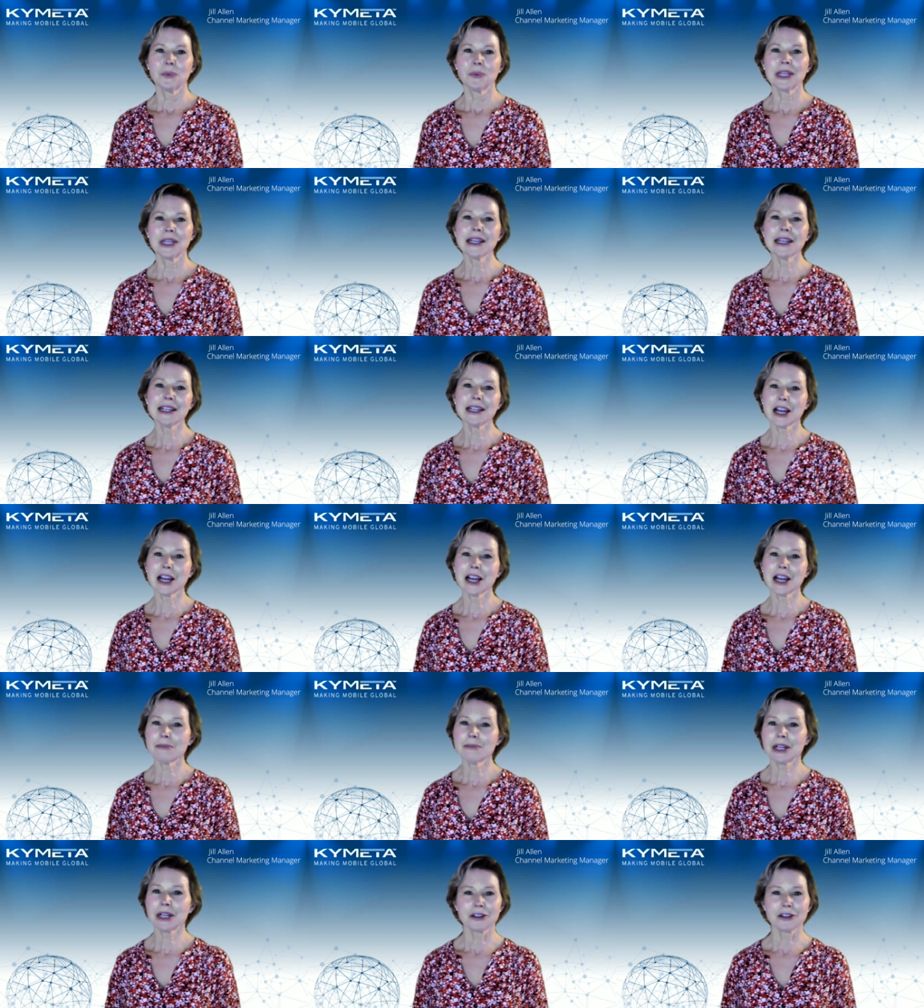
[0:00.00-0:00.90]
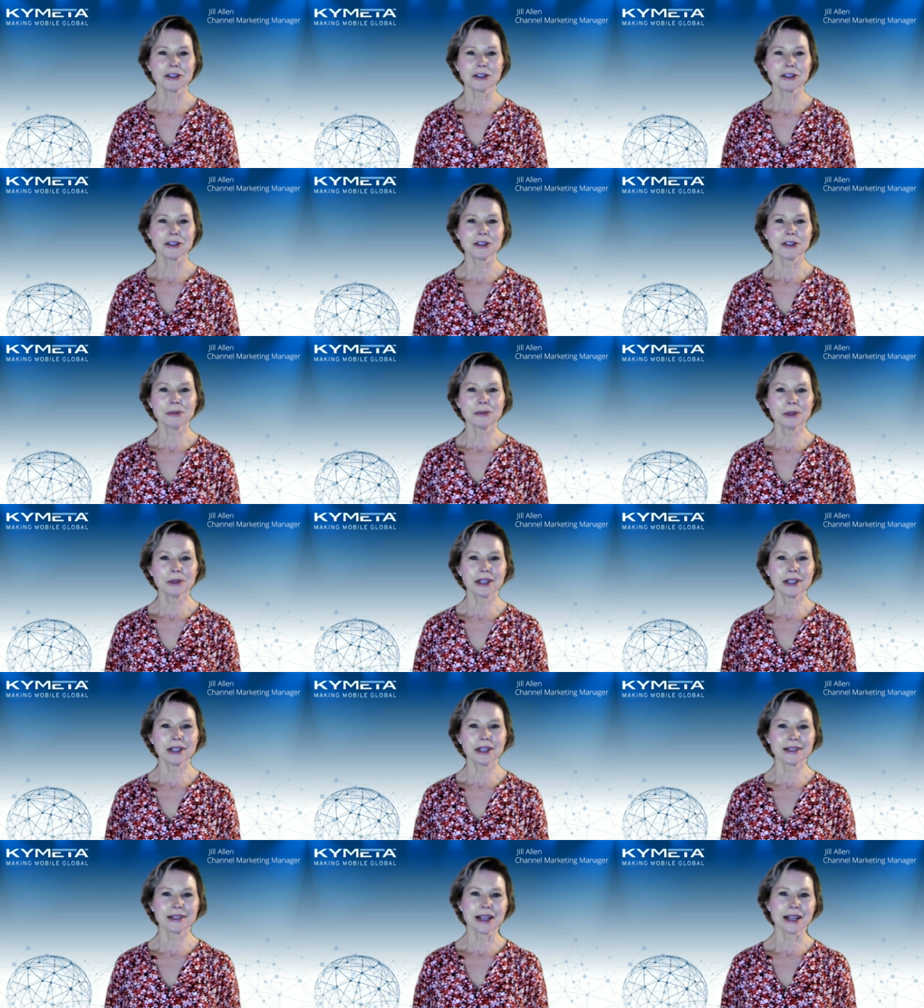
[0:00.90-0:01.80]
We at Kymeta are
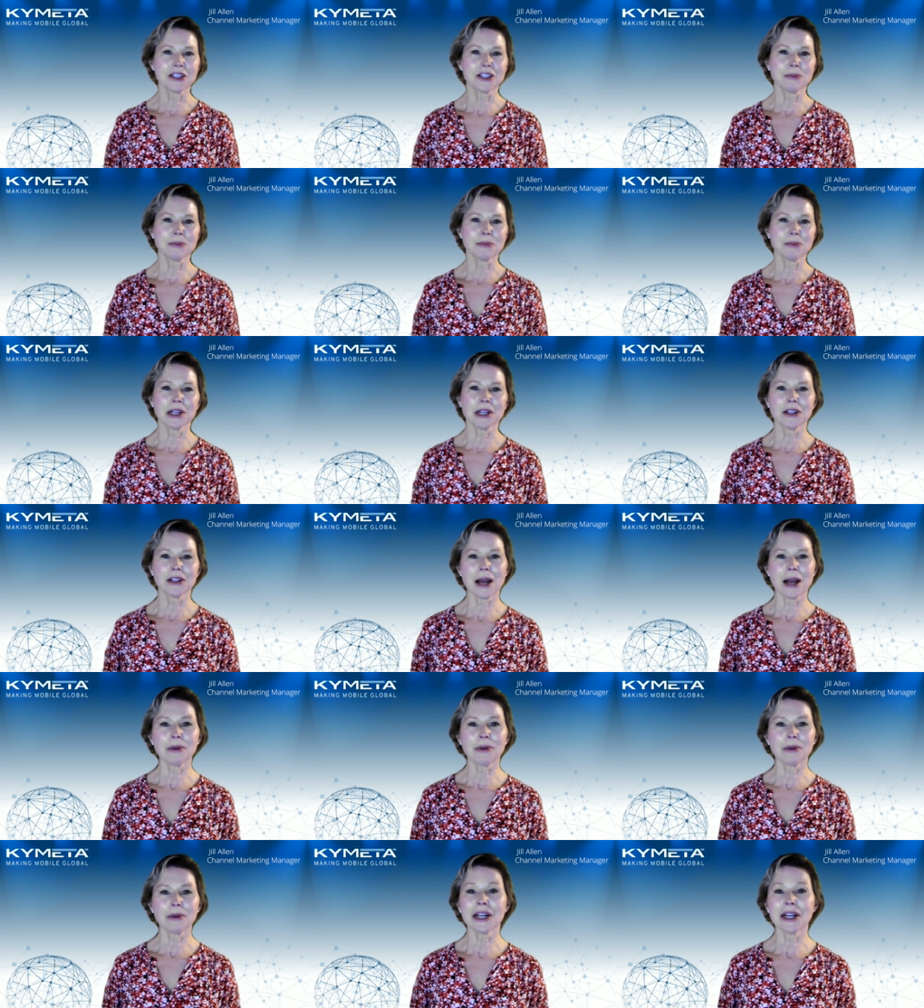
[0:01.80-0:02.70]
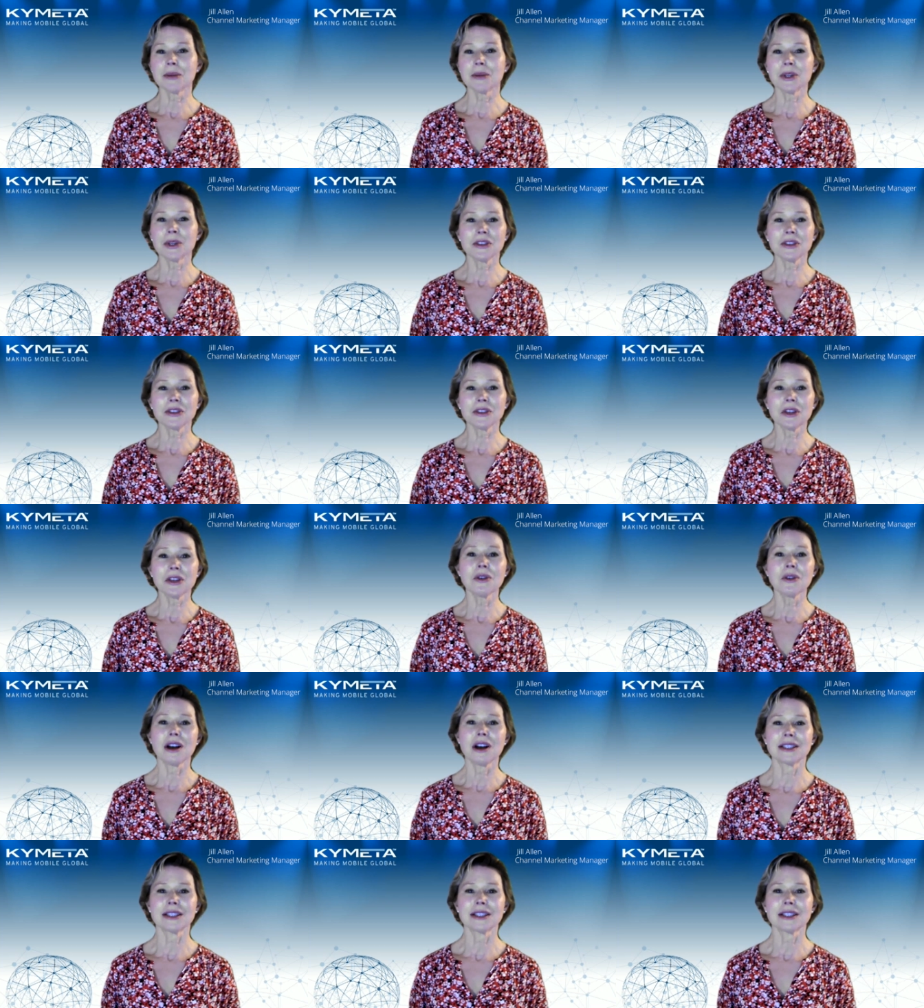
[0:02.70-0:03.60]
super excited to be collaborating with you
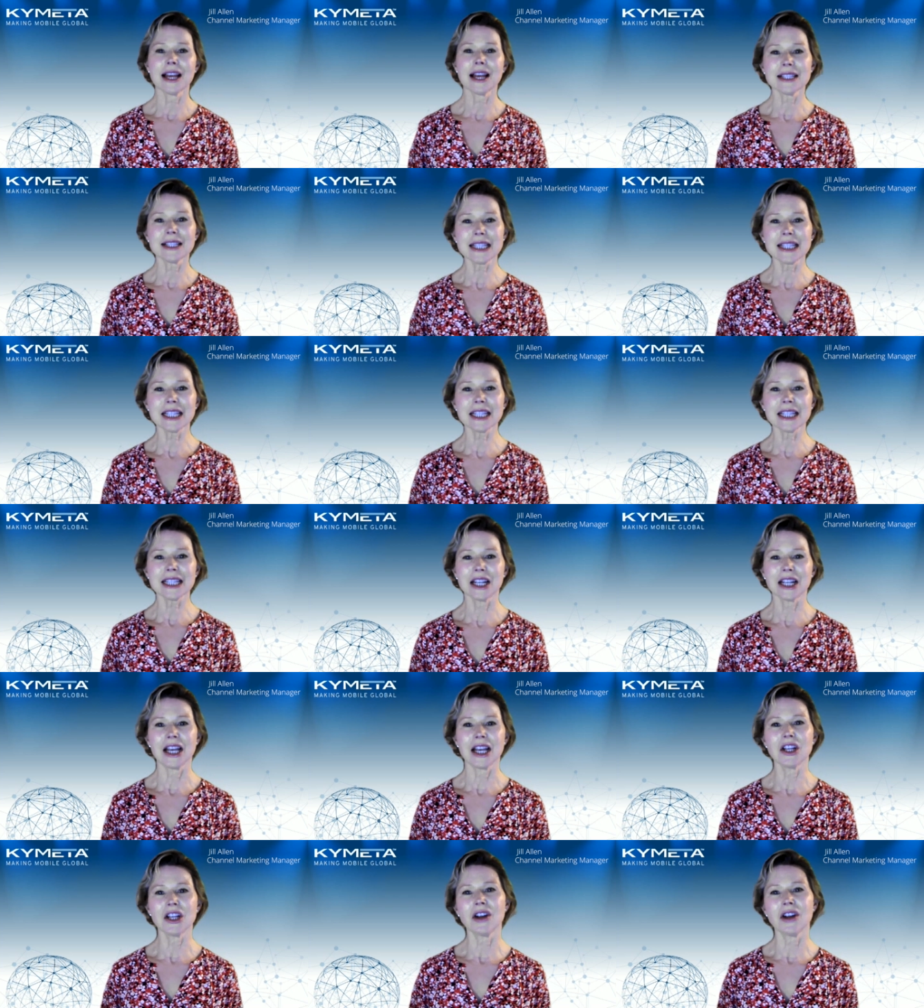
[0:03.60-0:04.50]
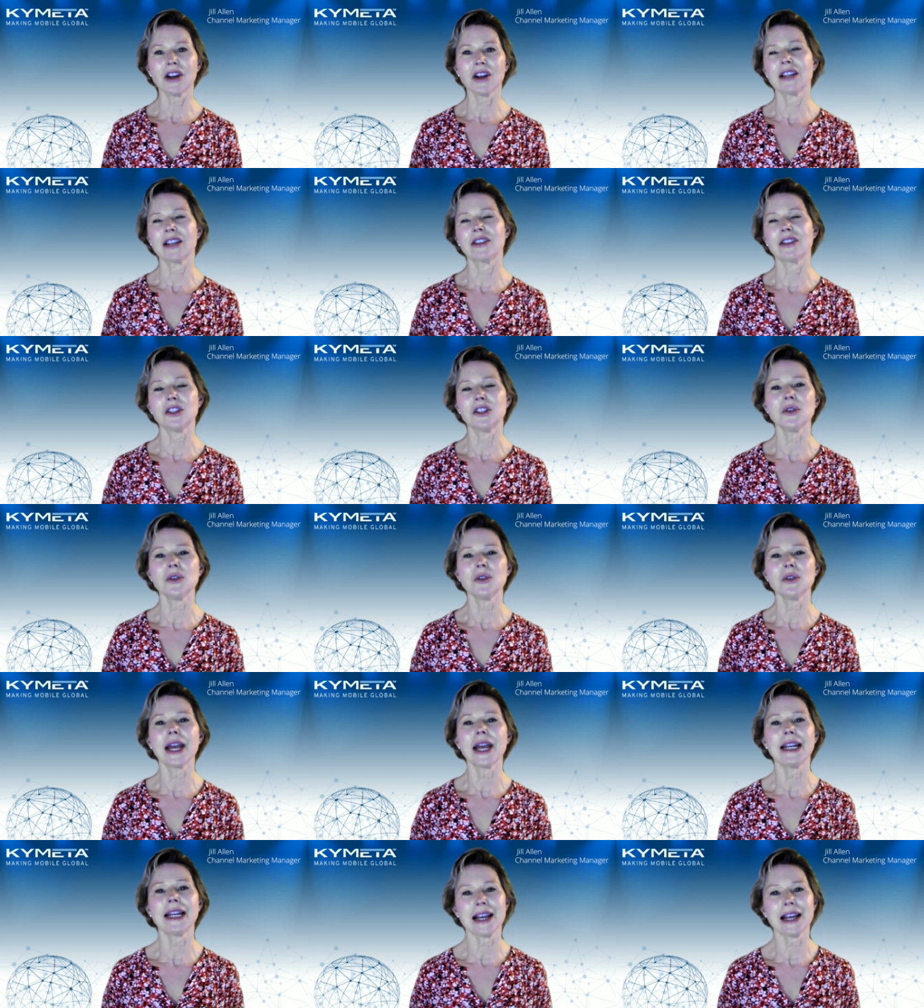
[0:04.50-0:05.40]
on testing and integrating the
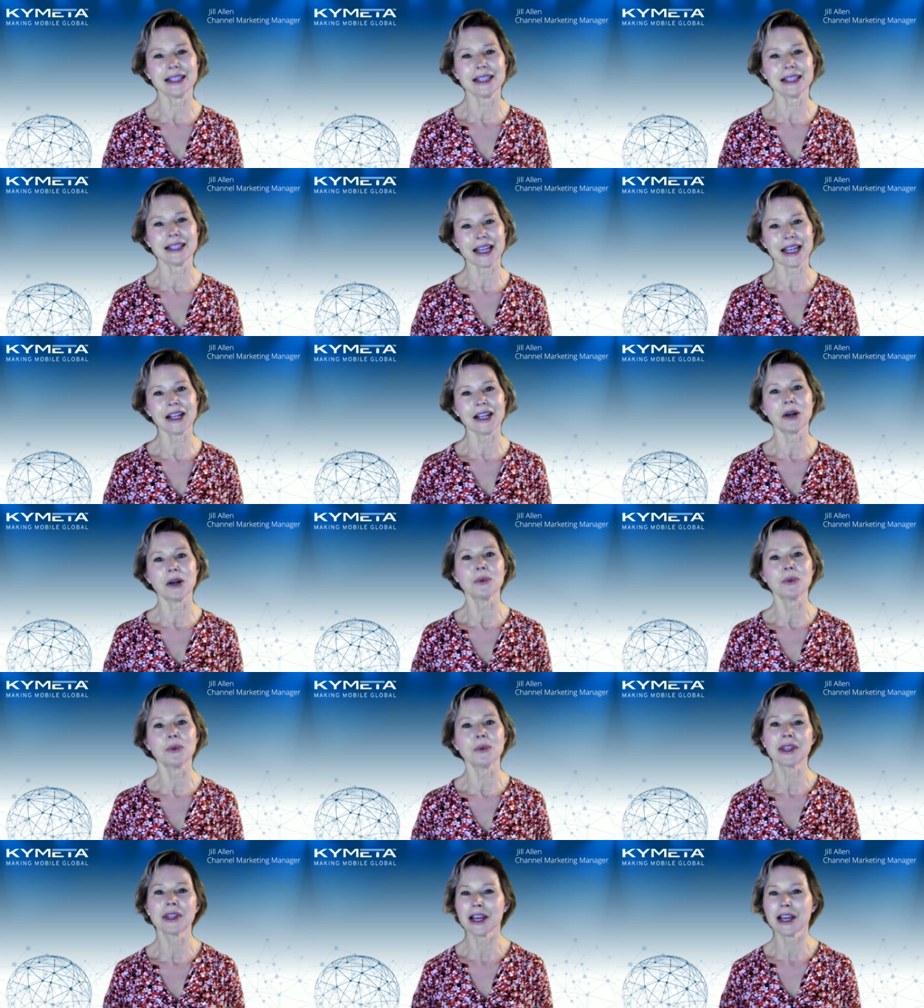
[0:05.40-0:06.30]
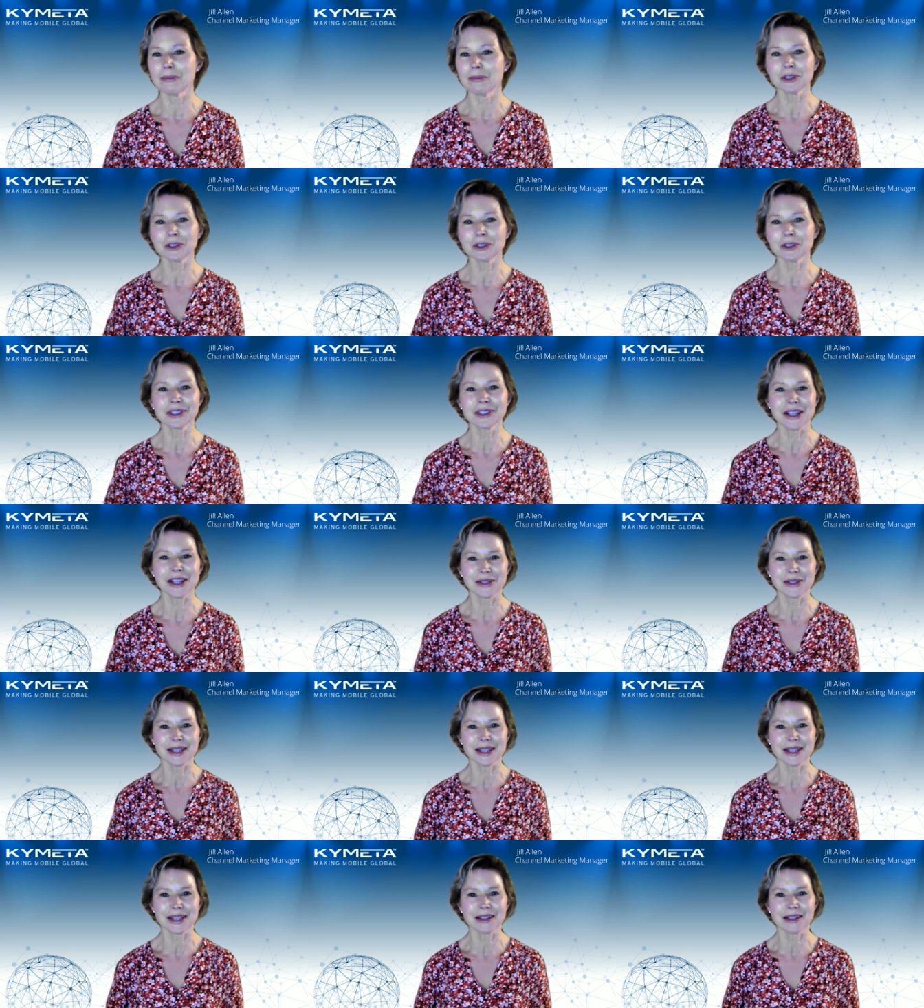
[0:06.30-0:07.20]
U8 antenna with Kepler
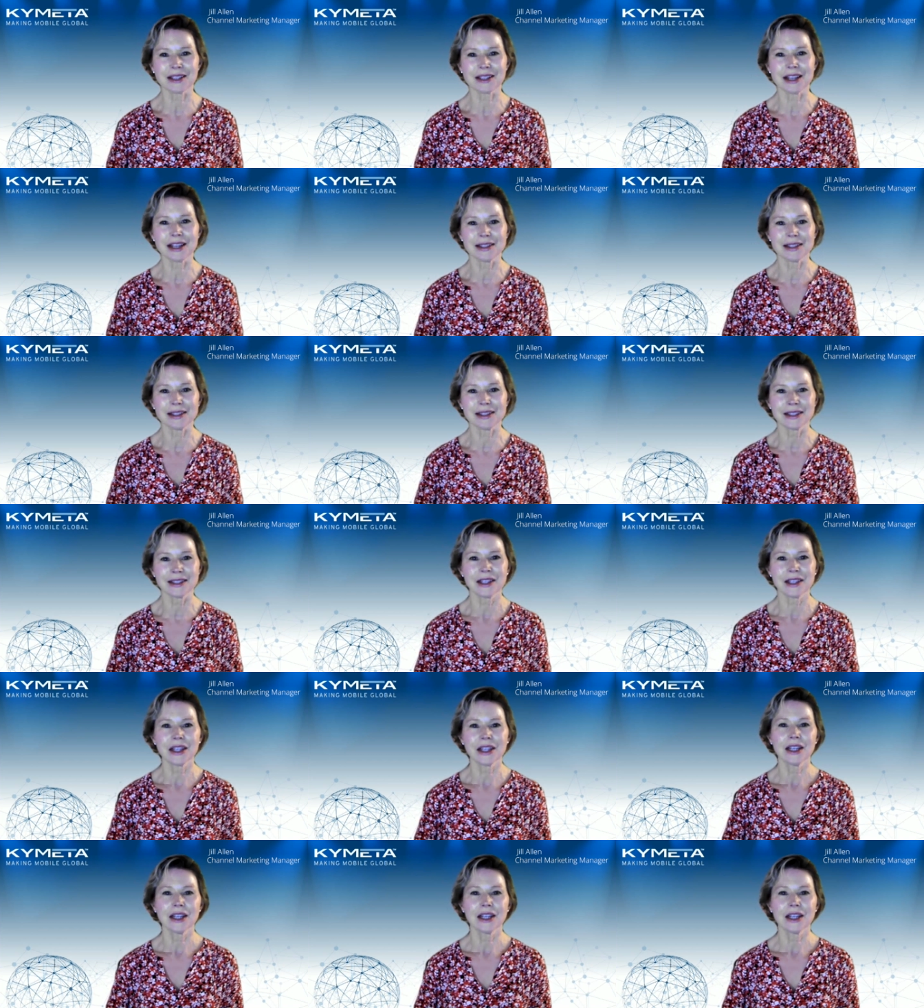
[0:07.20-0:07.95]
LEO satellites.